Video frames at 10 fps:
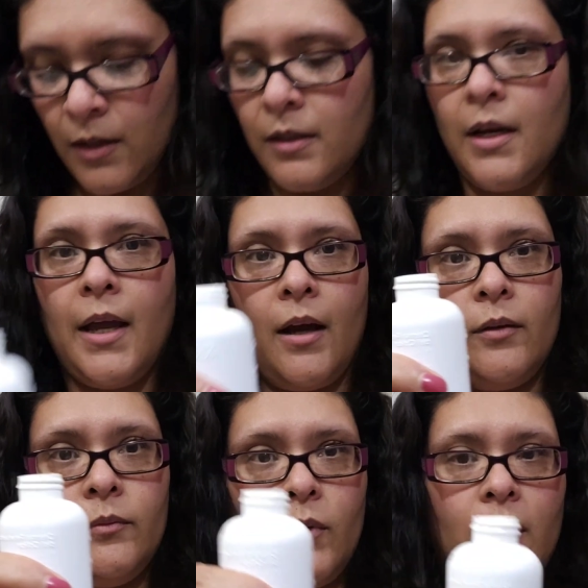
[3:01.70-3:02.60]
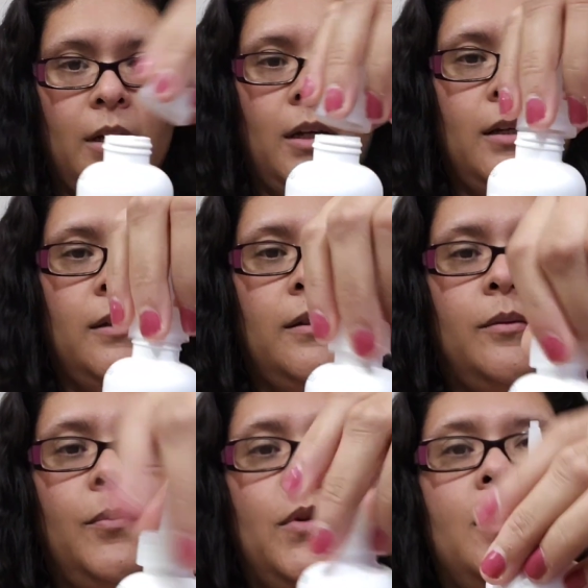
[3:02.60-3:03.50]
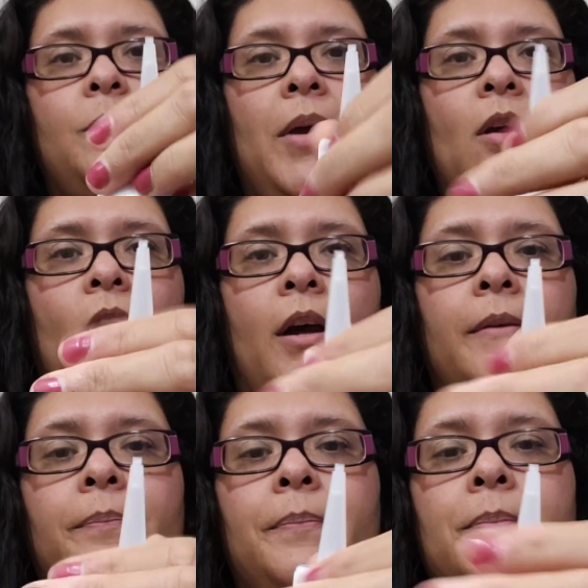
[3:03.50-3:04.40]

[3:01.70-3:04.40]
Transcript: Now we're gonna put this back on.